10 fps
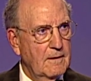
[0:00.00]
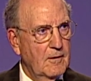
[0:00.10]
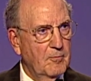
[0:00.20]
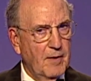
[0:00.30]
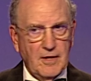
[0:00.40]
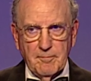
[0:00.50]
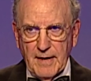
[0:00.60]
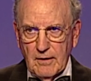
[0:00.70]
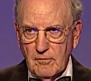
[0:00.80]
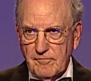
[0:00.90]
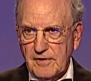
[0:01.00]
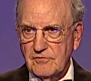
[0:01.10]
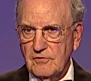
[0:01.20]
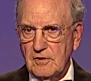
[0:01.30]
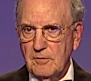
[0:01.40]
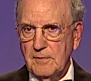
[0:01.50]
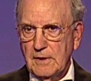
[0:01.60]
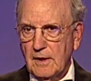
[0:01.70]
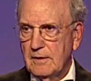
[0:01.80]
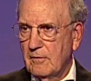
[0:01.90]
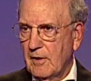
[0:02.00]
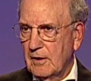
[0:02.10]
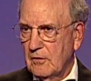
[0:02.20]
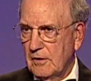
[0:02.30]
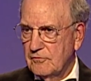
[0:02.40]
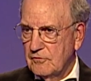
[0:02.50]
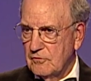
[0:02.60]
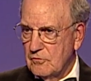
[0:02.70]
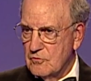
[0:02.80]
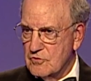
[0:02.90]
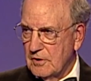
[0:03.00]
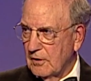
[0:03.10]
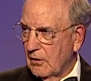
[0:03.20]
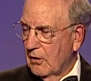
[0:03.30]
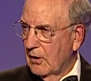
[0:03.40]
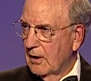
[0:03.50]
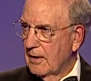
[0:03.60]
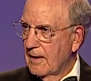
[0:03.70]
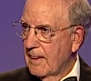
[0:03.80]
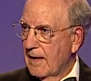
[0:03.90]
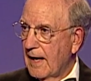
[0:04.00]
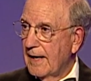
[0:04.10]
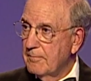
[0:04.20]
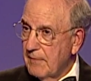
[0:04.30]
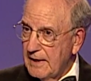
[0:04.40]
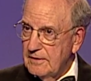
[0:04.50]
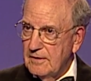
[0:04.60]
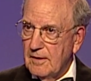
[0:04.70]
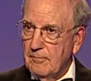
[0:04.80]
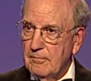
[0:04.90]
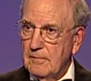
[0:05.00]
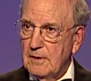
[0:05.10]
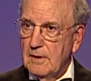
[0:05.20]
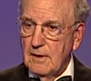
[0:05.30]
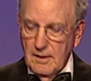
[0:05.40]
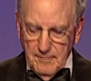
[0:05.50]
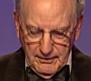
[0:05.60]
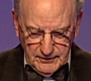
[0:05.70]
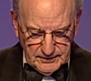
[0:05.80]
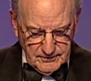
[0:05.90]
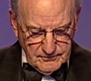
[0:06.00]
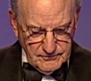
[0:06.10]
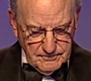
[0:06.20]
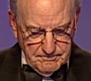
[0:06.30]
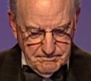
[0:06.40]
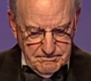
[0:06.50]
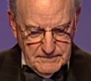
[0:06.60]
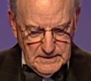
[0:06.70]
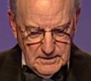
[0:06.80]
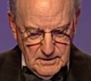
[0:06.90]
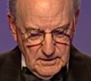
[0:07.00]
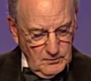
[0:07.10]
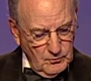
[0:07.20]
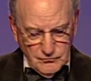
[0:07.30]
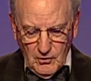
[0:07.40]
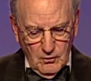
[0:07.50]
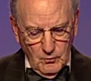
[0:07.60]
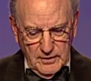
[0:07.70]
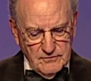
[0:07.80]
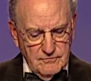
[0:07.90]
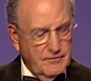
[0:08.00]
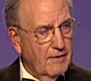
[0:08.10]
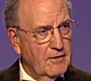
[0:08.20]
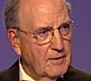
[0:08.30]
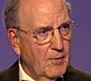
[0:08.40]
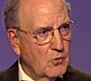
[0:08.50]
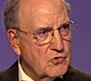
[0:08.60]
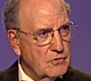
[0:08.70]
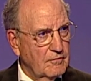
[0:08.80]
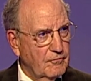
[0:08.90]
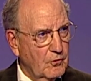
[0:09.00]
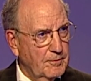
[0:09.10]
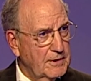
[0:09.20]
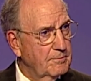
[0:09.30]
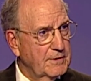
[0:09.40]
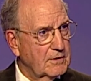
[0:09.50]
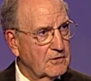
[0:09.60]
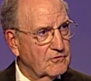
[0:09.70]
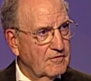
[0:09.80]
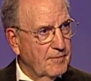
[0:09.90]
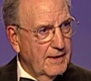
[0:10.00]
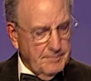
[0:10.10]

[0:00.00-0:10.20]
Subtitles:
and by the power vested in me under our Constitution and law, I made them Americans. It was always very emotional for me because of my